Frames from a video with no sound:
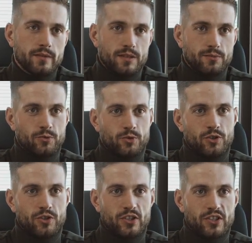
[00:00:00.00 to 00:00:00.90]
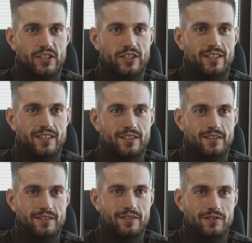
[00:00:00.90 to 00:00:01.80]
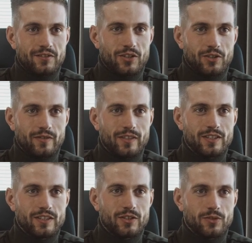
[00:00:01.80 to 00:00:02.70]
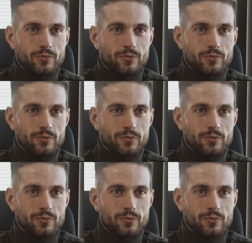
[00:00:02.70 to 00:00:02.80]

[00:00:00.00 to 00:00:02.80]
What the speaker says: you can see happening in someone's career should be,